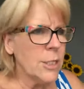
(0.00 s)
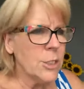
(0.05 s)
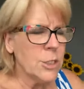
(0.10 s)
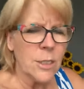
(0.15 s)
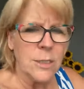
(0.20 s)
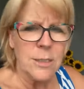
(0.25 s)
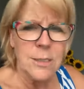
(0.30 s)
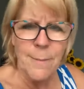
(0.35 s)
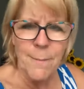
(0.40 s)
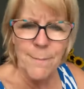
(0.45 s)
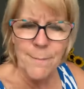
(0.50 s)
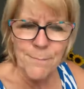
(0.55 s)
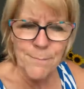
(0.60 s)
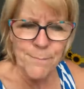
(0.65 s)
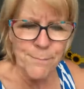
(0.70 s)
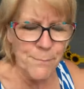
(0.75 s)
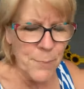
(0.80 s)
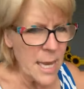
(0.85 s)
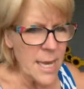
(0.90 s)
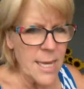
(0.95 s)
just
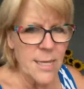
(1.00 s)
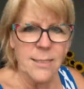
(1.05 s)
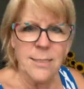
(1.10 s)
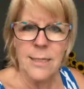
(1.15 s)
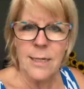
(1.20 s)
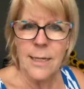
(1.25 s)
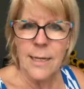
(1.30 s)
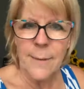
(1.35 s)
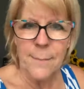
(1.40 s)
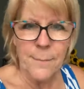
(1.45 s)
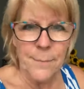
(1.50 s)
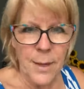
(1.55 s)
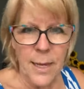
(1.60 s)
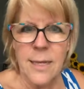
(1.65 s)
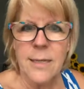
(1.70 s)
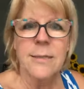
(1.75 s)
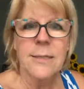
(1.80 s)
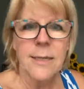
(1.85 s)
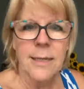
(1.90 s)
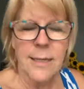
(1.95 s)
basic,
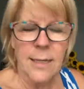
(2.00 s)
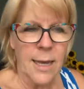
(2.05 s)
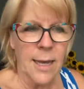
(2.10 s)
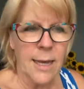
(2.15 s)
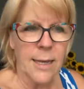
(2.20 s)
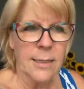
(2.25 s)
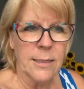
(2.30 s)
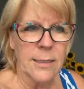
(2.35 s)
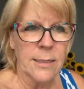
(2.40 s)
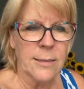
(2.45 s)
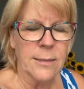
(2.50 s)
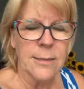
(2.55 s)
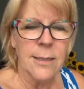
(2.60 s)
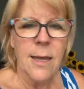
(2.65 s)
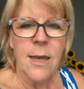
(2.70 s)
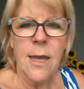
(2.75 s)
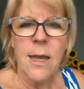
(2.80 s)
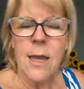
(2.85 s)
basic kindness.